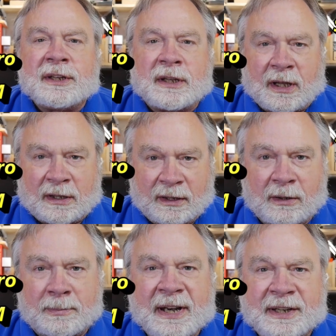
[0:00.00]
a
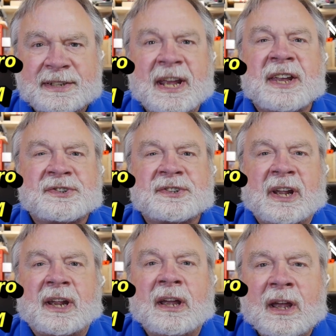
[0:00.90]
little bit of
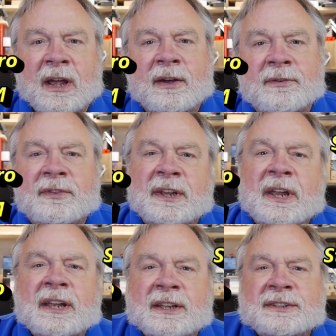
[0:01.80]
testing of the
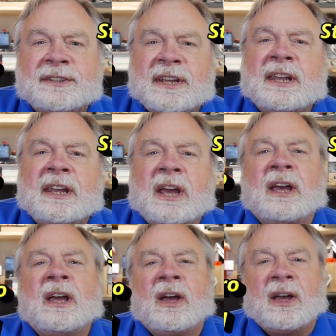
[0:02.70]

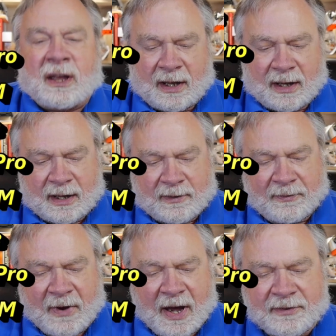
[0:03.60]

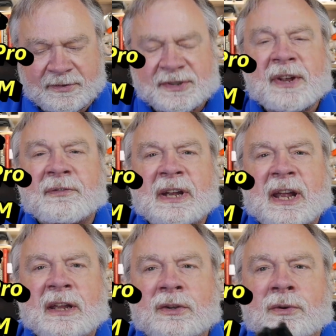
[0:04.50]

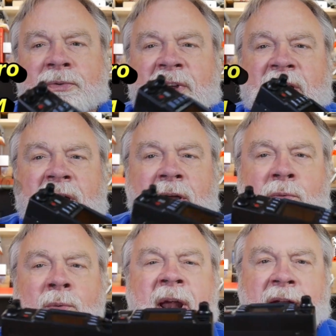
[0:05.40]
D578UV uh,
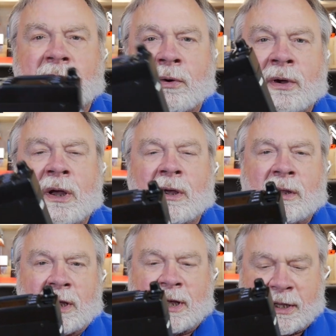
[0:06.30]
radio.
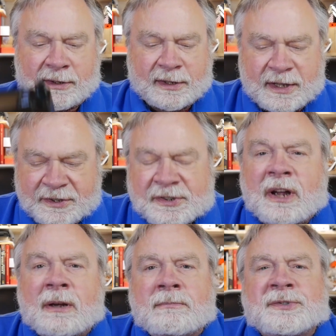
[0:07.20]
Uh, this
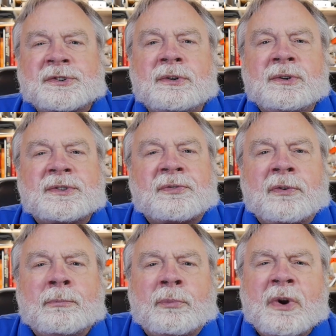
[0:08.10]
comes to us
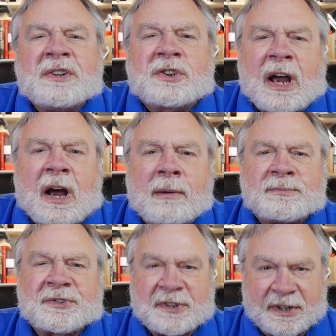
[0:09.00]
from
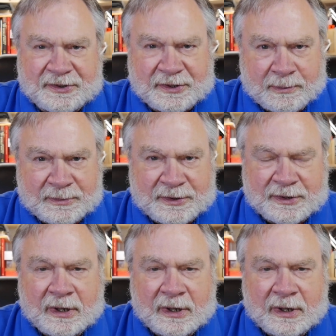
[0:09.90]
Bridgecom Systems.